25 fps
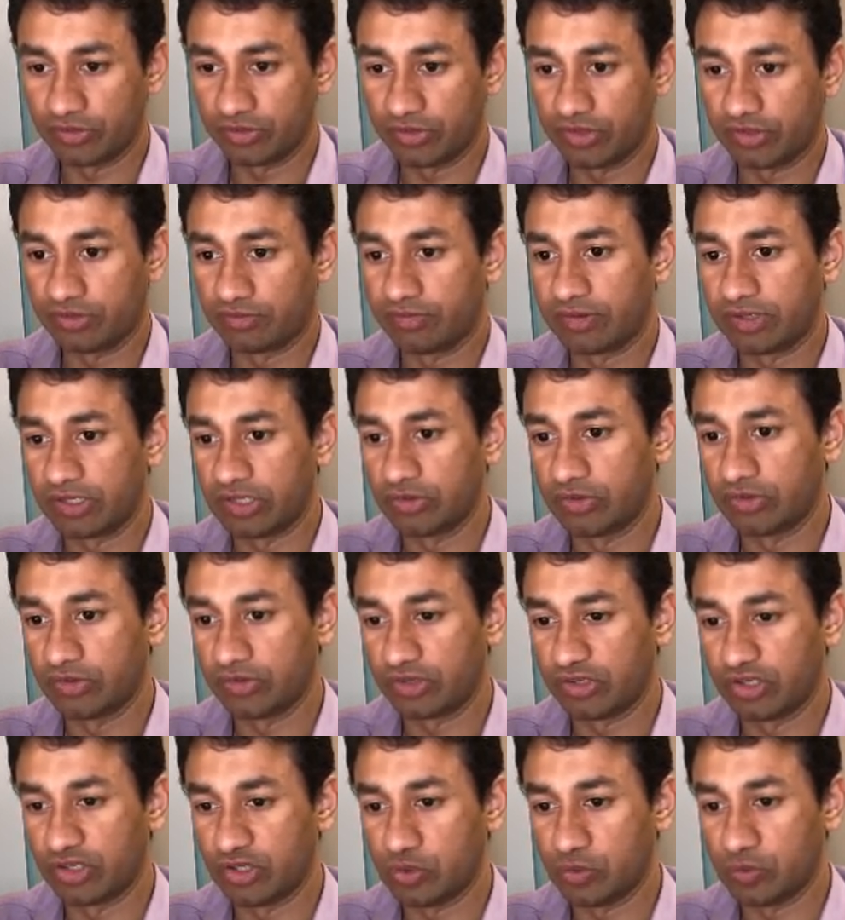So this value
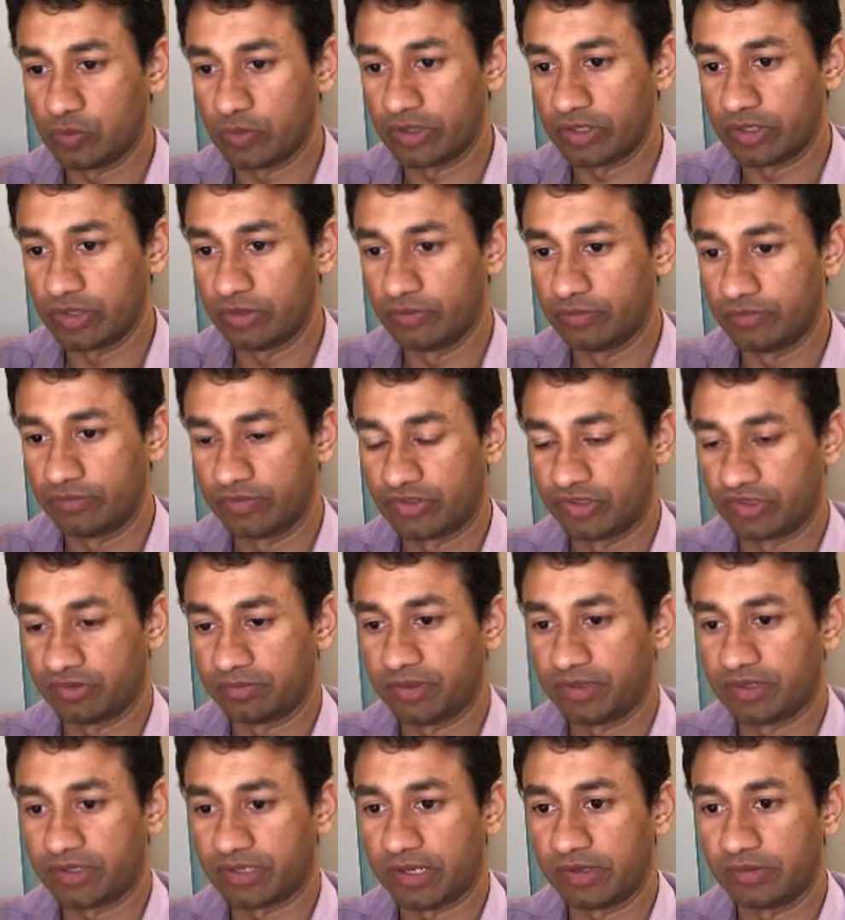is a new value which has
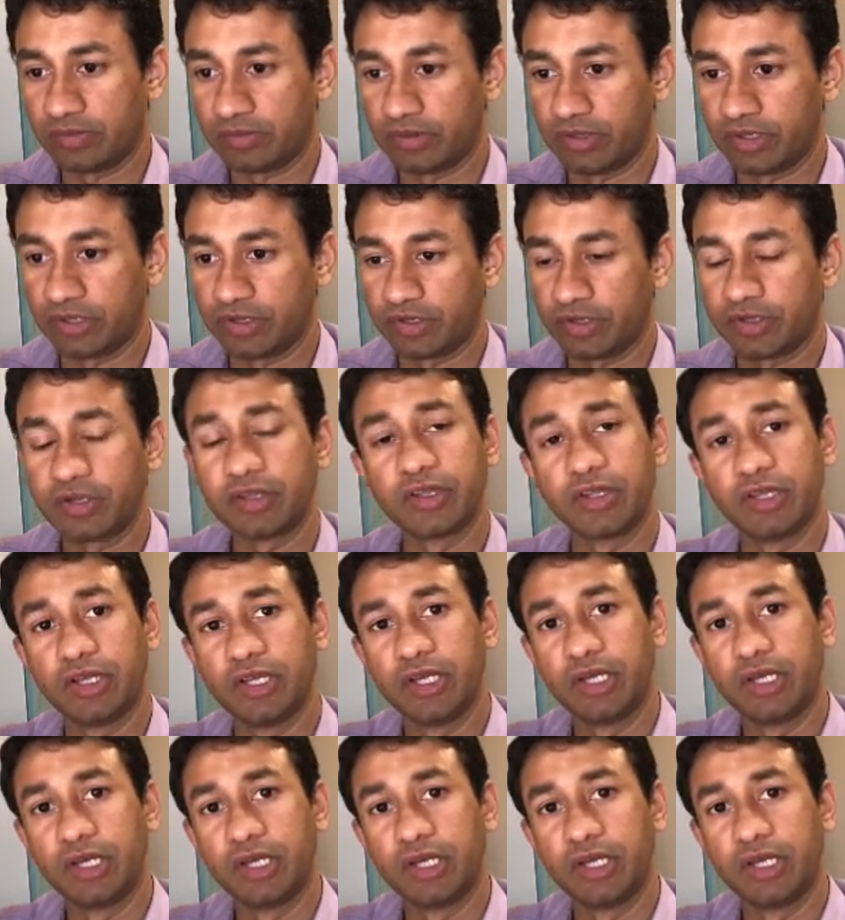been calculated